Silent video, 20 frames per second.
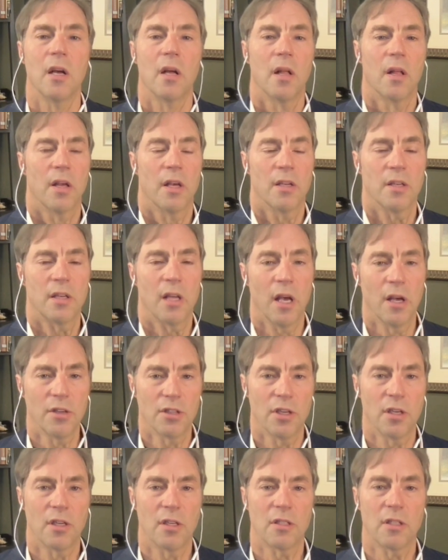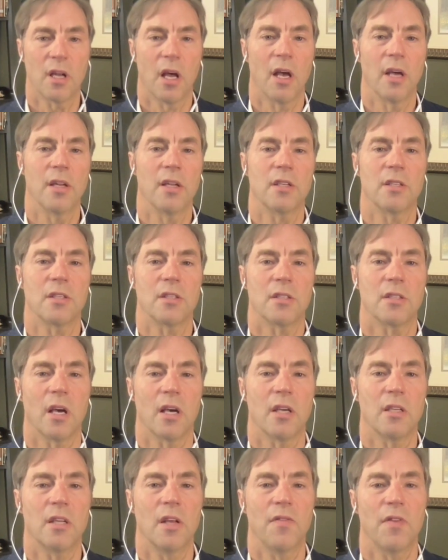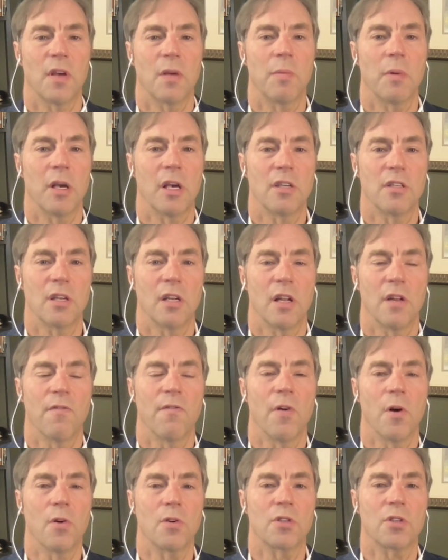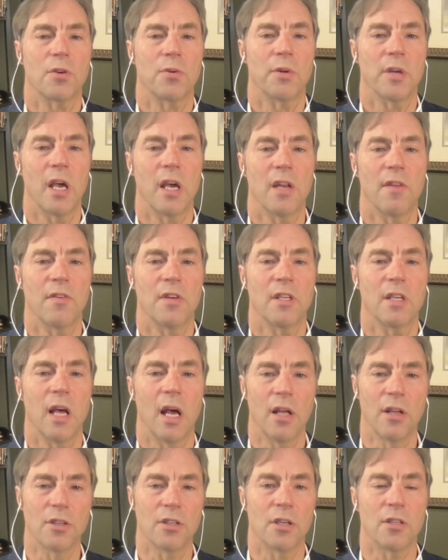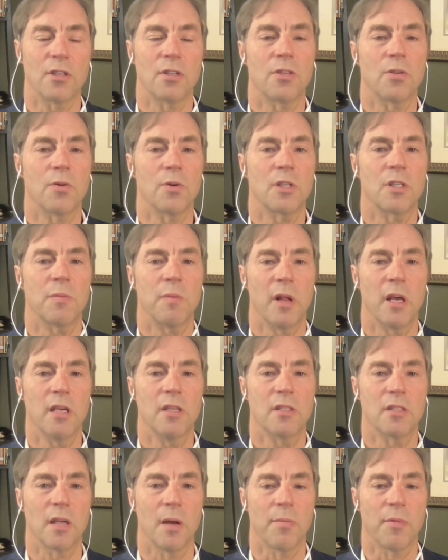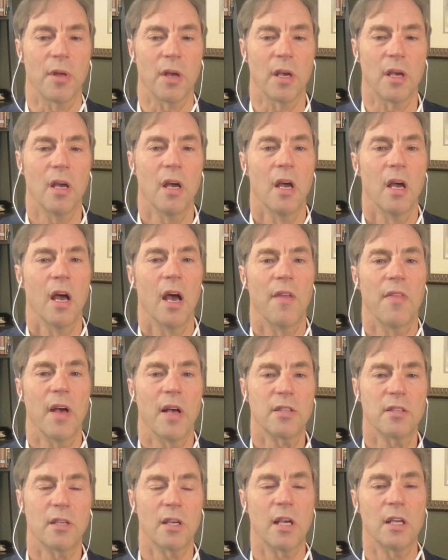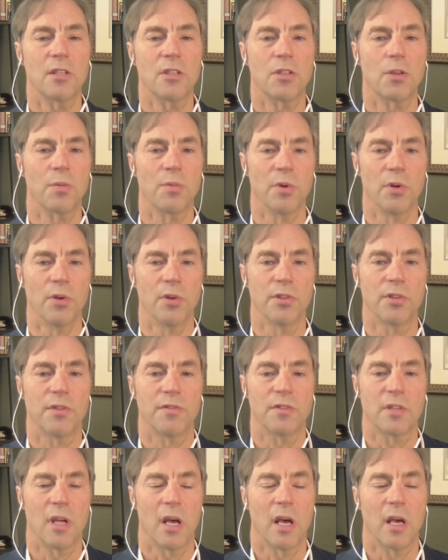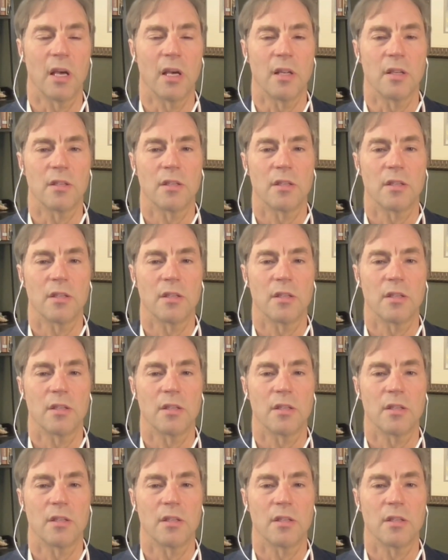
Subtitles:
intelligent design isn't scientific because it invokes creative intelligence to explain something, and that's against the rules of science.